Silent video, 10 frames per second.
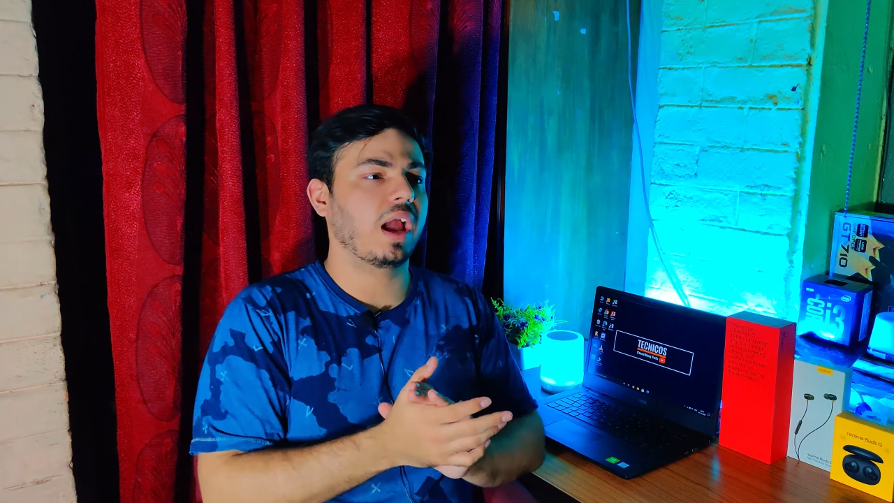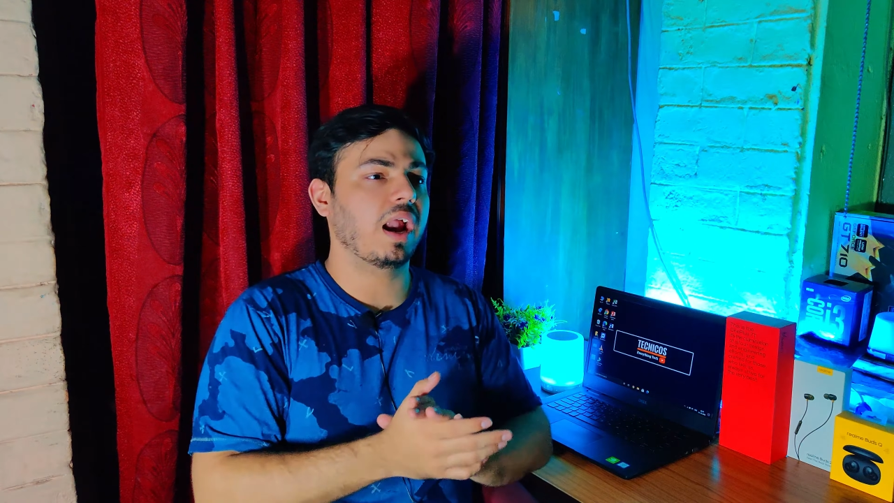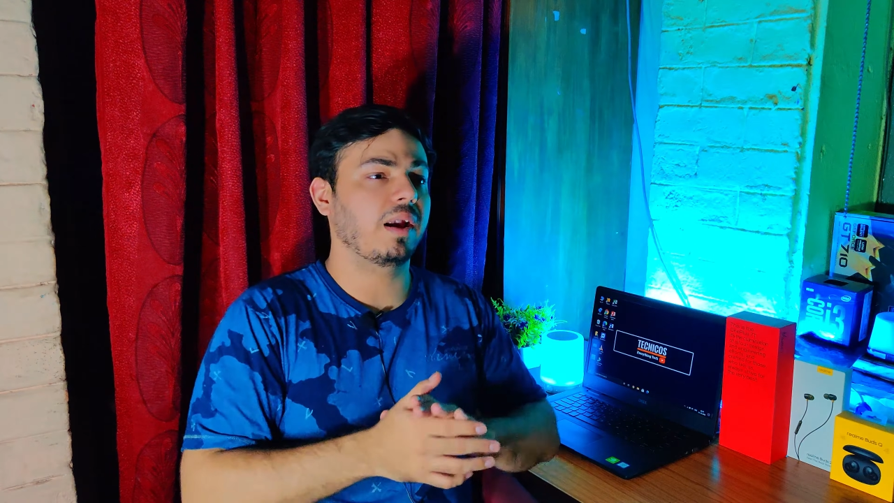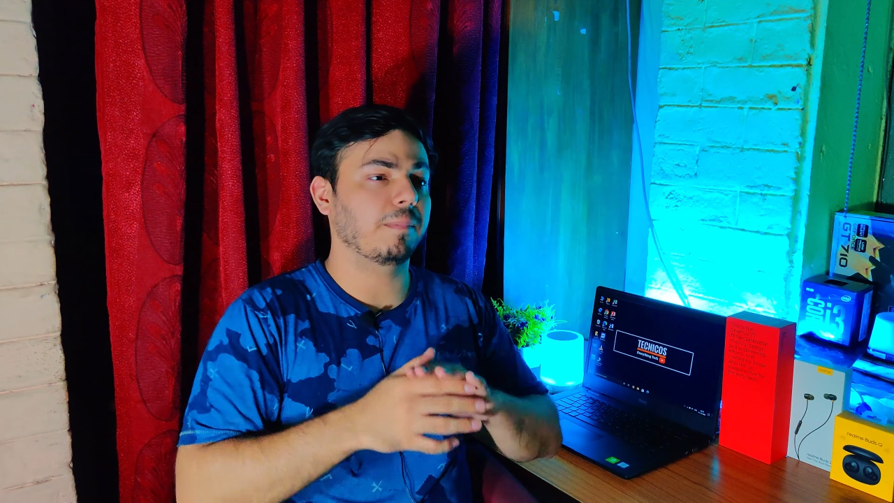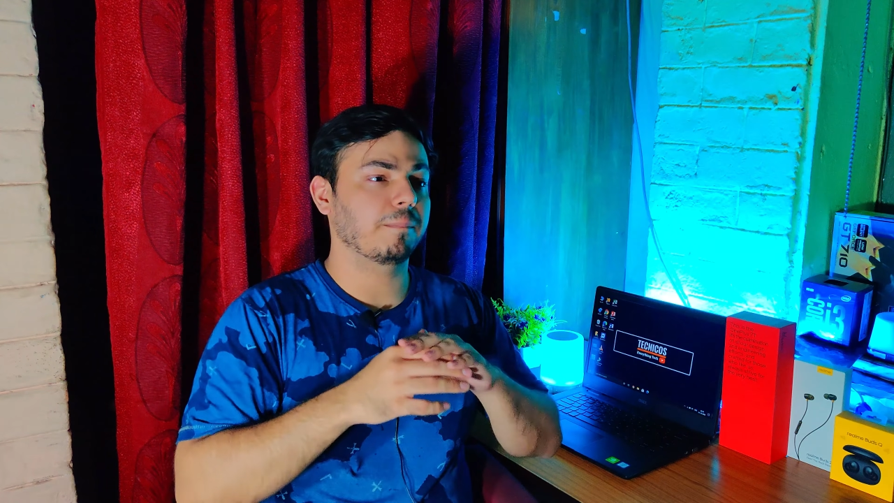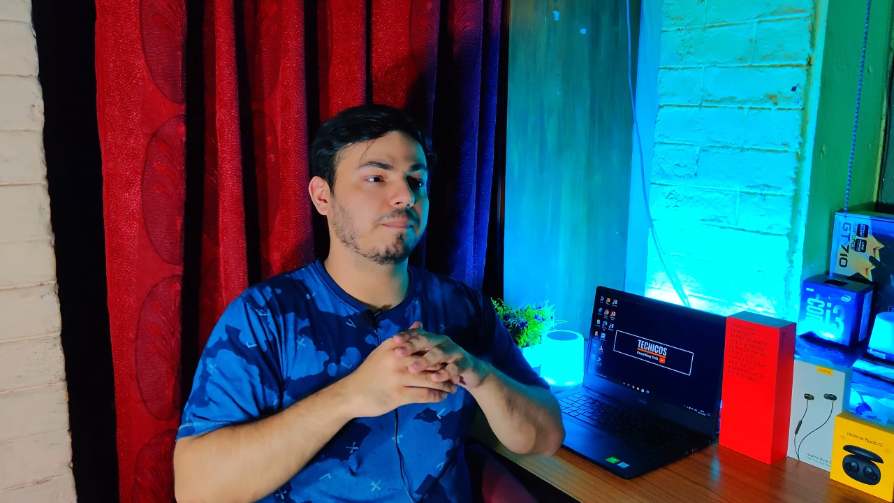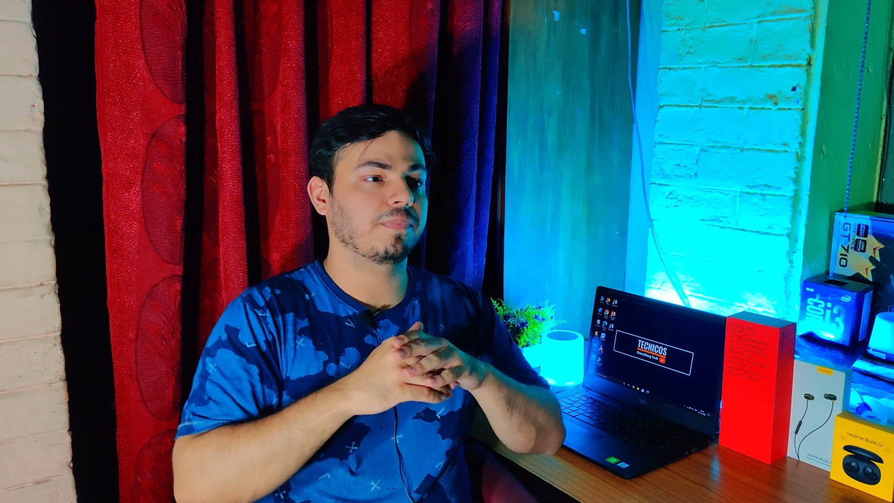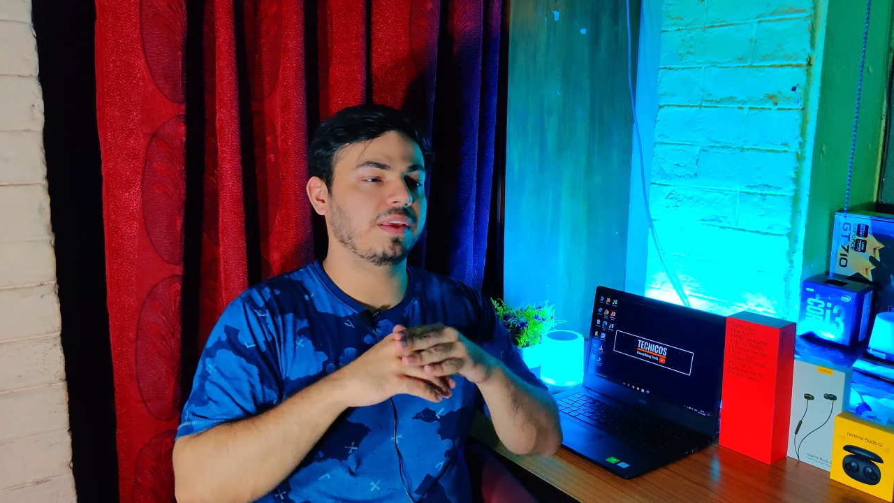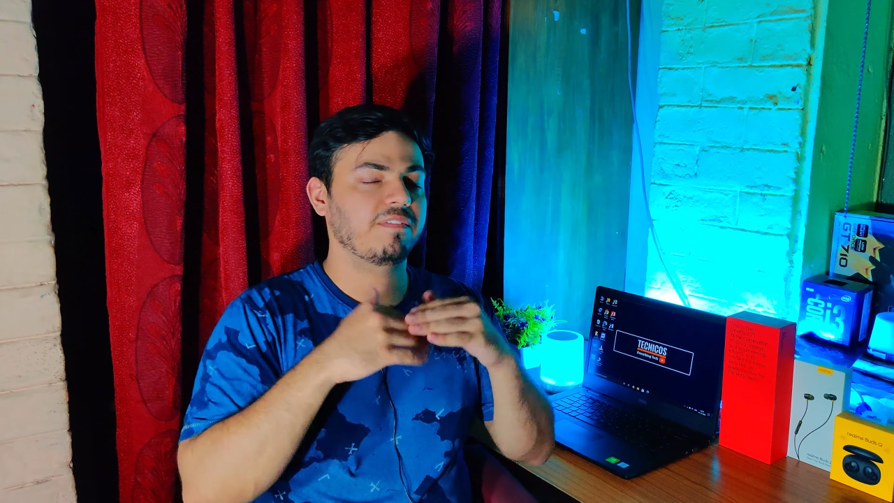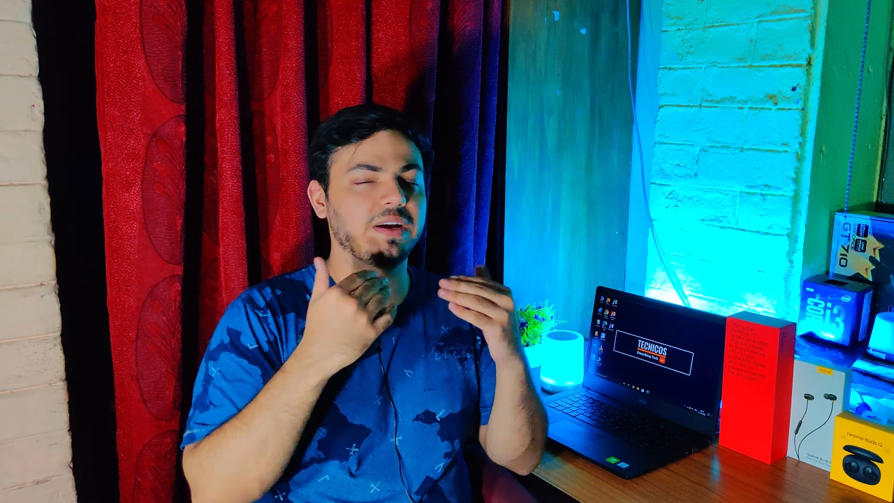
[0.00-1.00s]
And
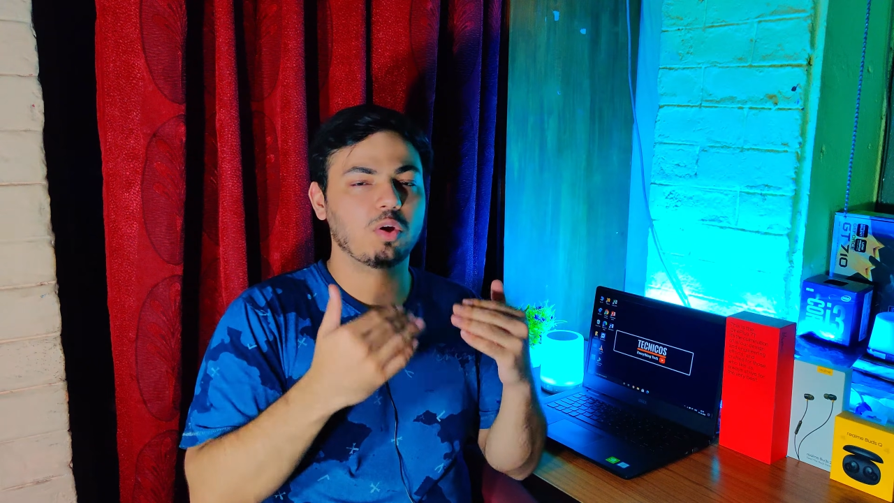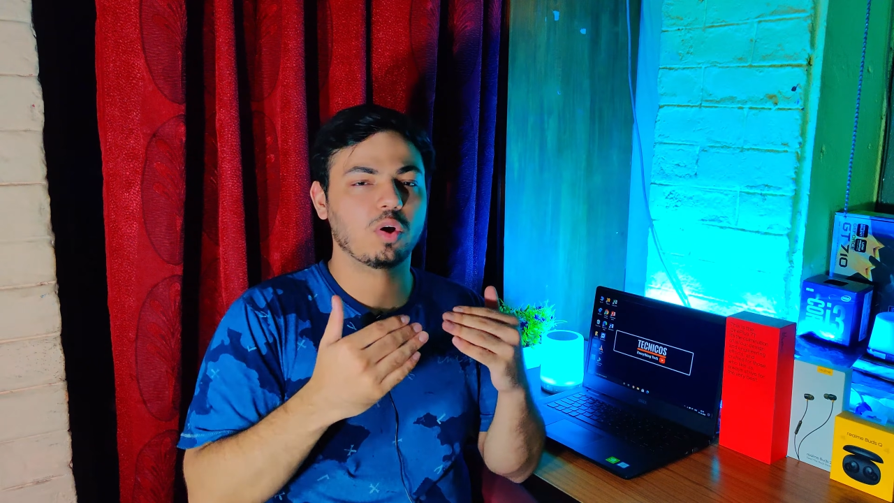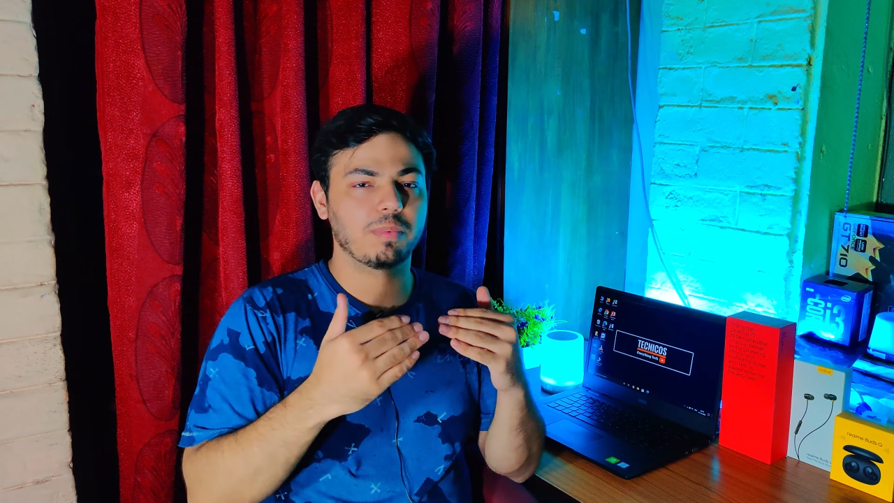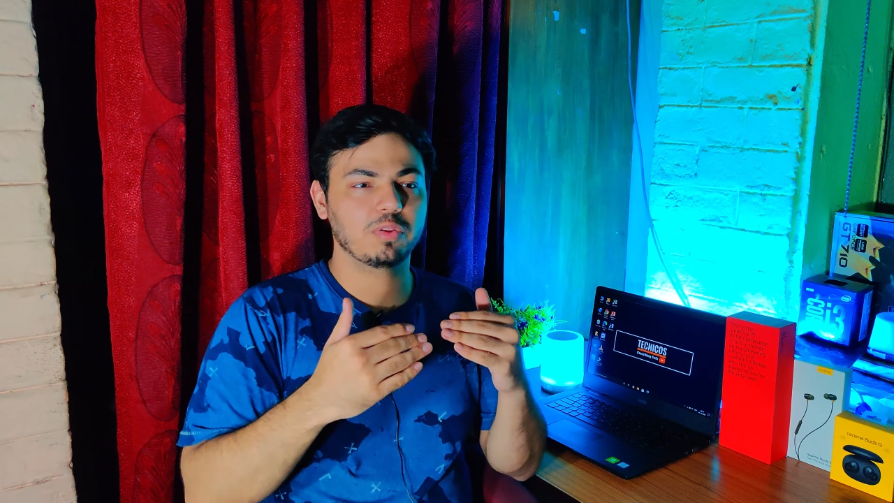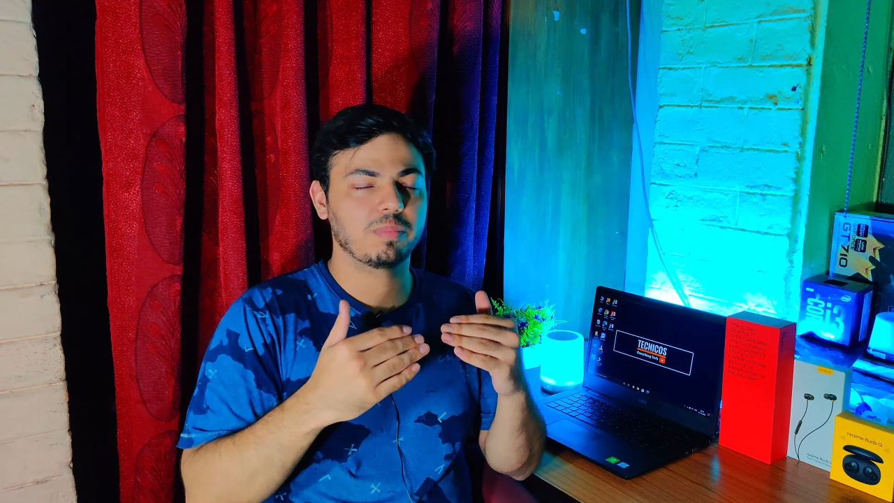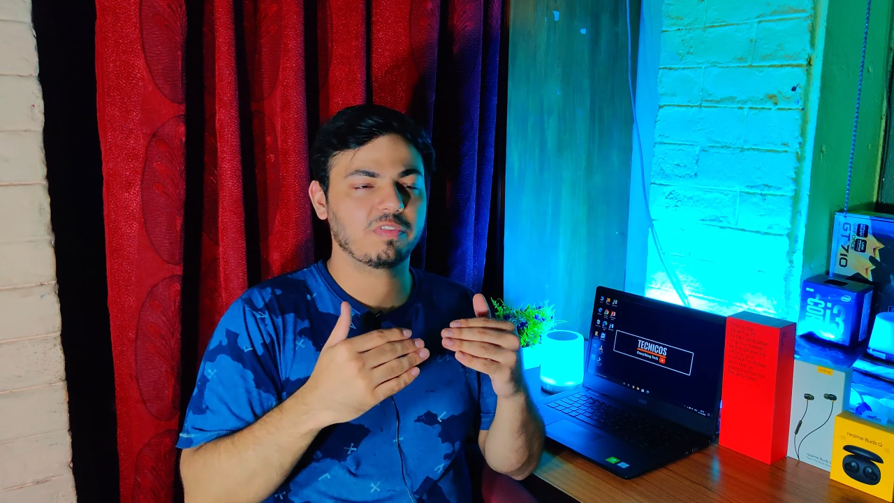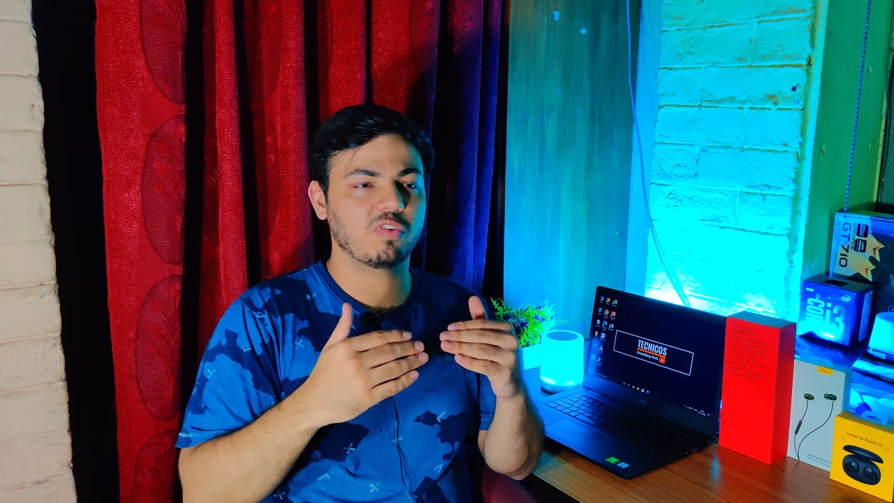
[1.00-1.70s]
if we talk about the